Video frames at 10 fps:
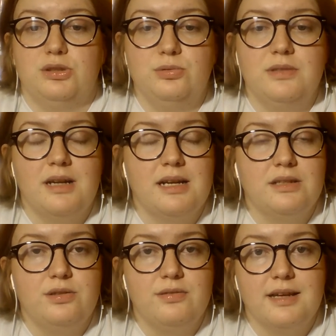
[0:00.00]

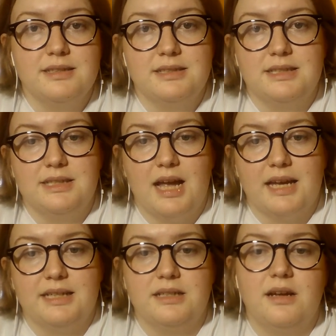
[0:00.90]

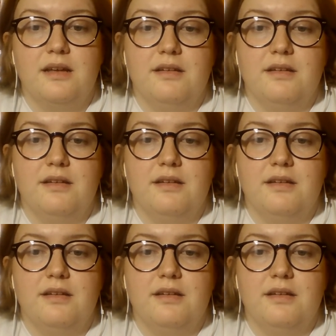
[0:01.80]
2009